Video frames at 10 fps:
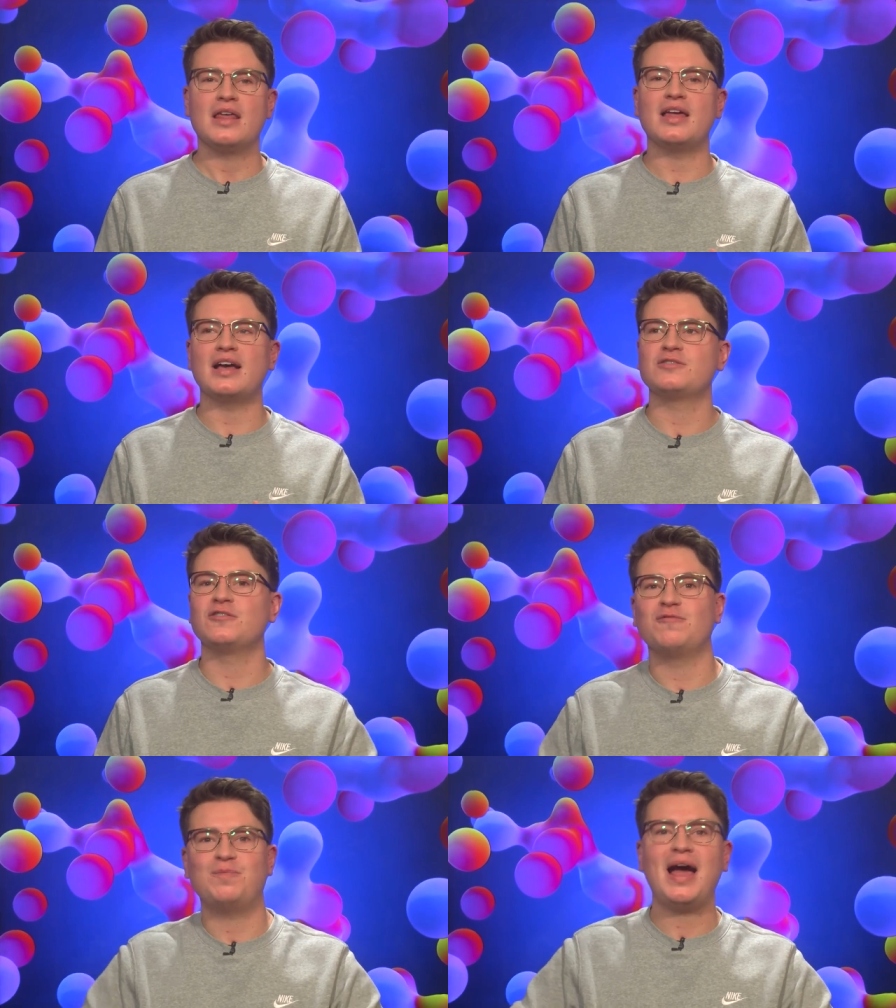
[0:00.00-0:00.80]
their sort
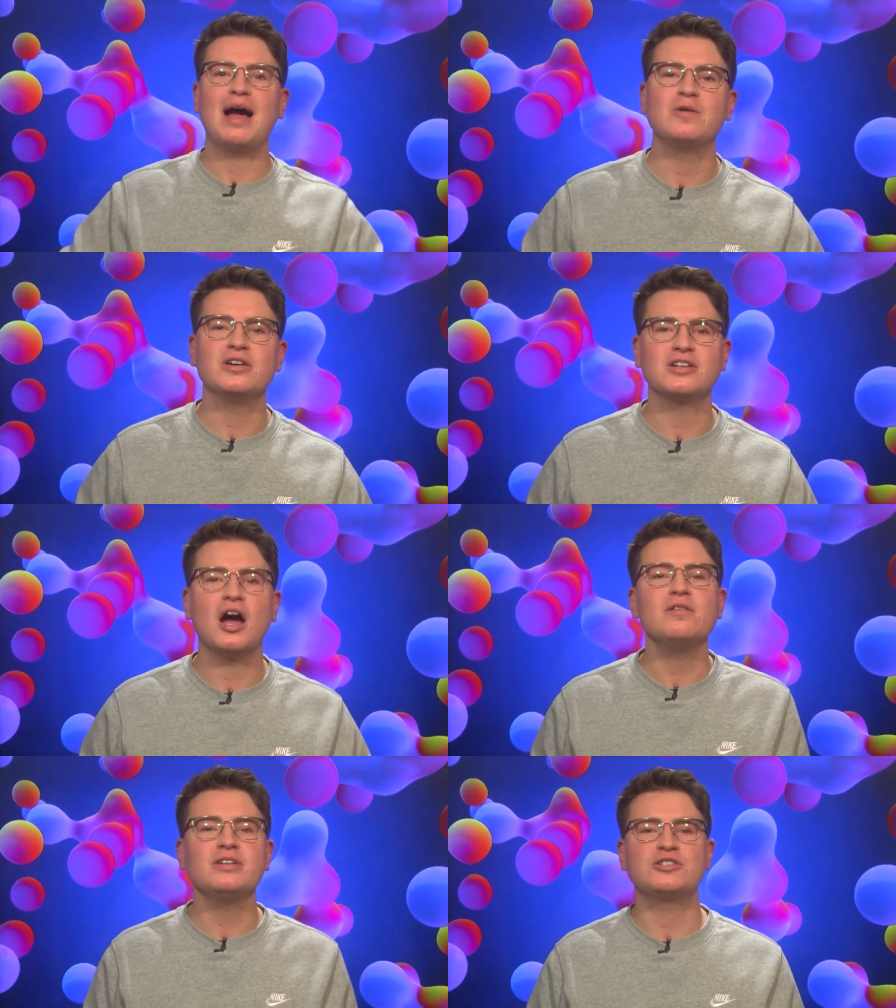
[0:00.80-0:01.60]
of powers,
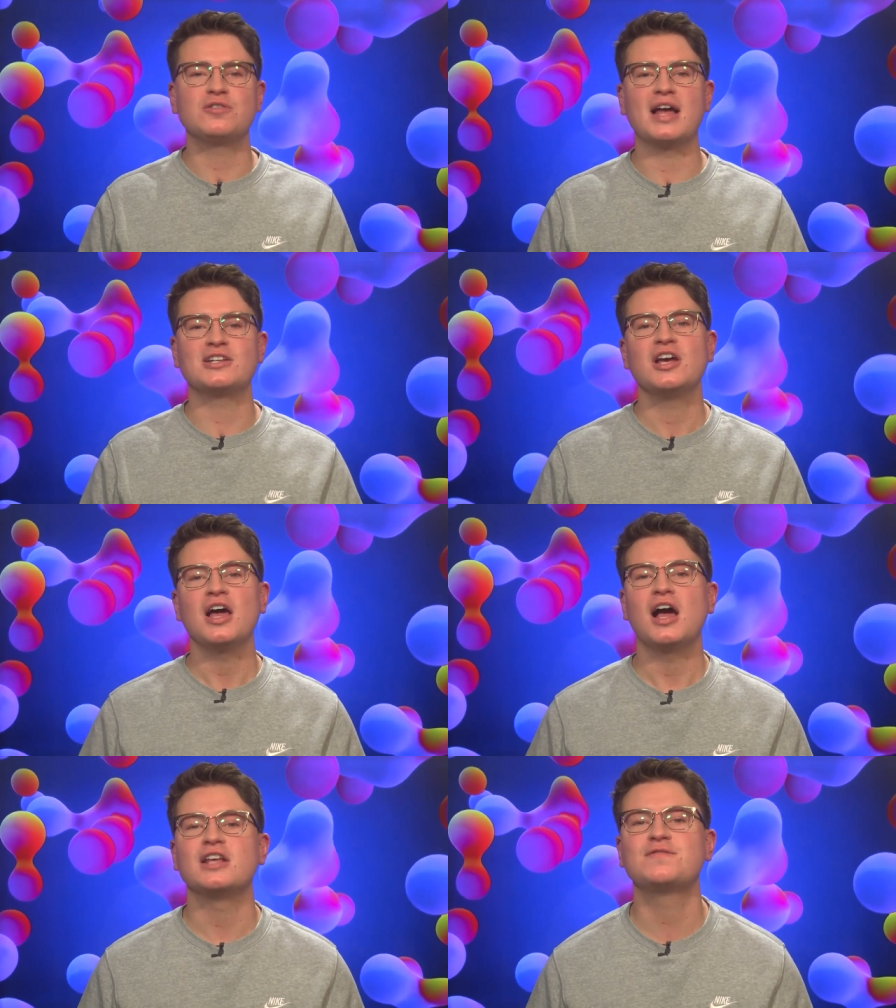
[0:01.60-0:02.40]
only stretch
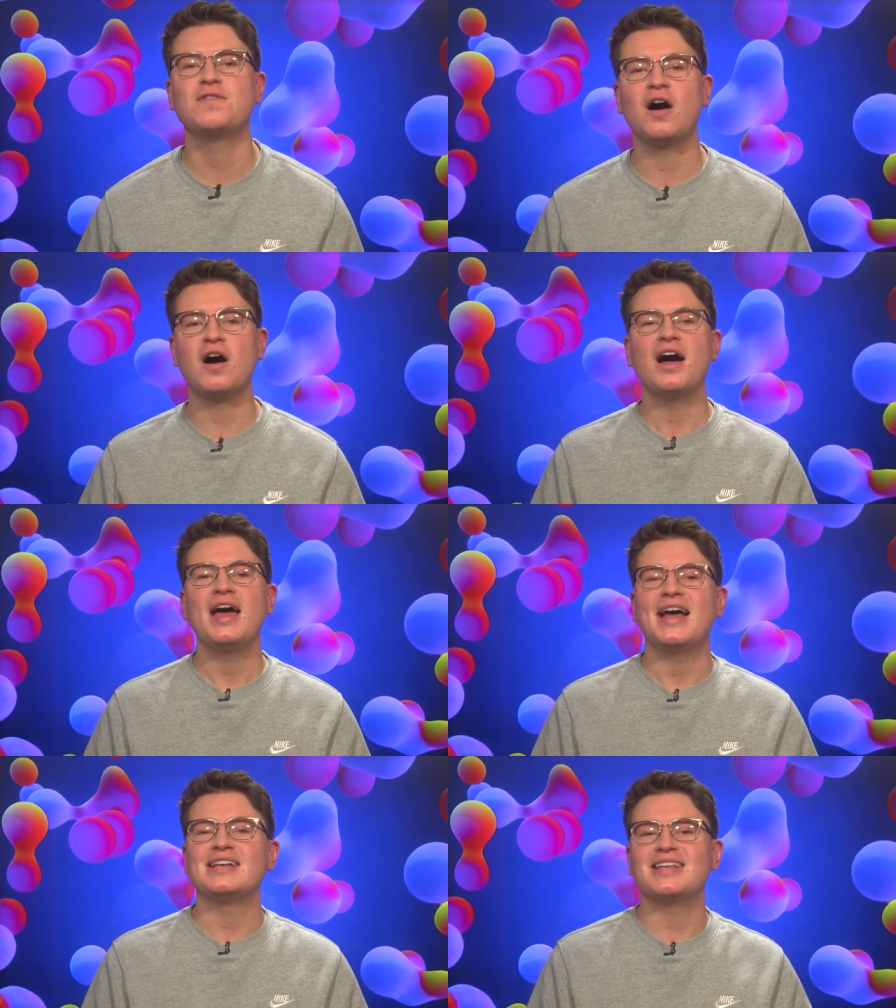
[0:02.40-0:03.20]
as far
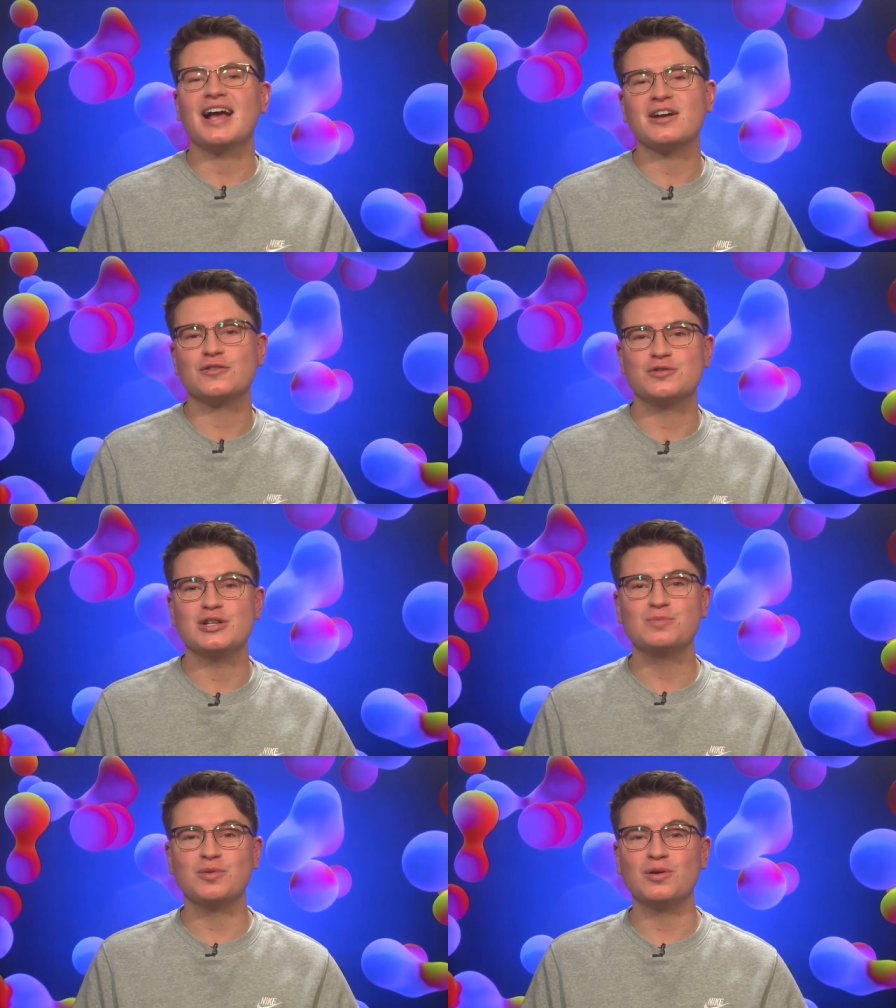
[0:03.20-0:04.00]
as that
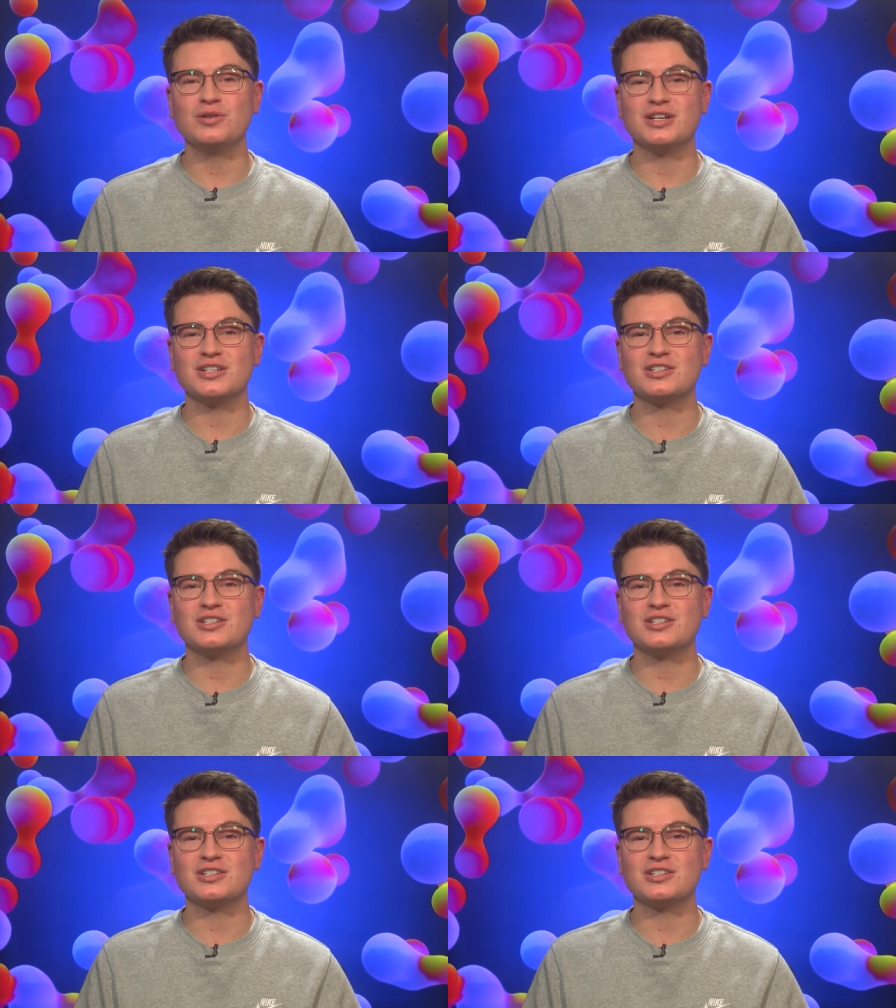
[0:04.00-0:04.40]
country's borders.